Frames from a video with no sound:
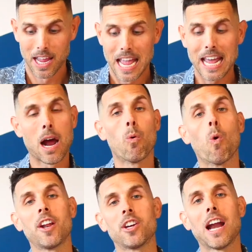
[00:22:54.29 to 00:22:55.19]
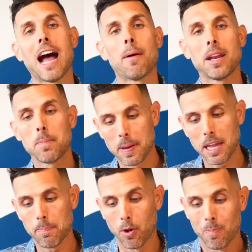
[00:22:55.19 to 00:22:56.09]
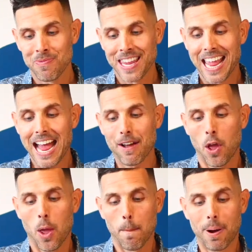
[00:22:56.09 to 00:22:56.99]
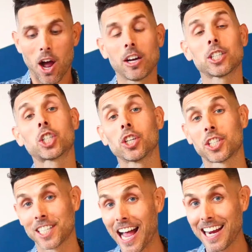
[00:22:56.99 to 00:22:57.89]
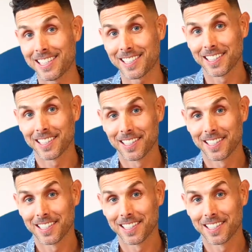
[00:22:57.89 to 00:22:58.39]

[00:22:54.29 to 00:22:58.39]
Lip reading: And I wonder how many people have partial sight